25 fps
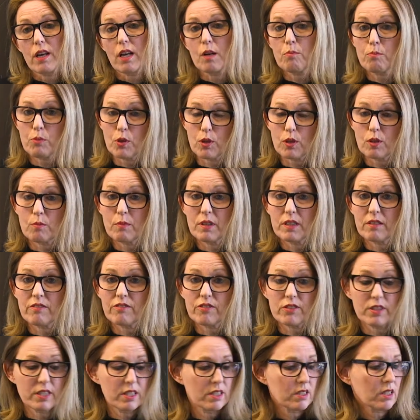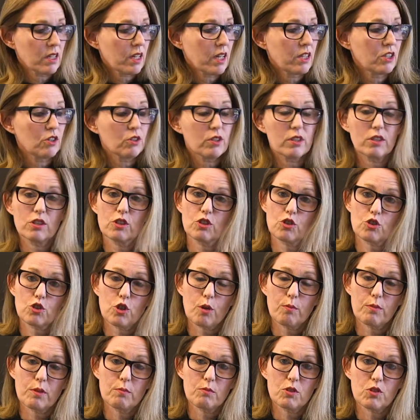I put them in the freezer and you can just
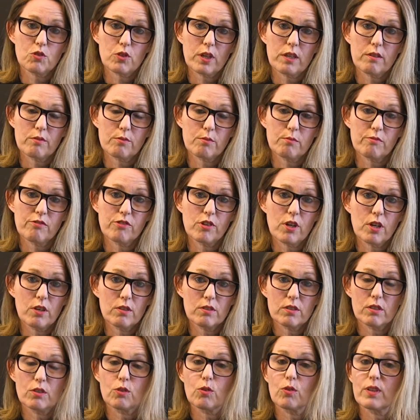chop them straight from frozen,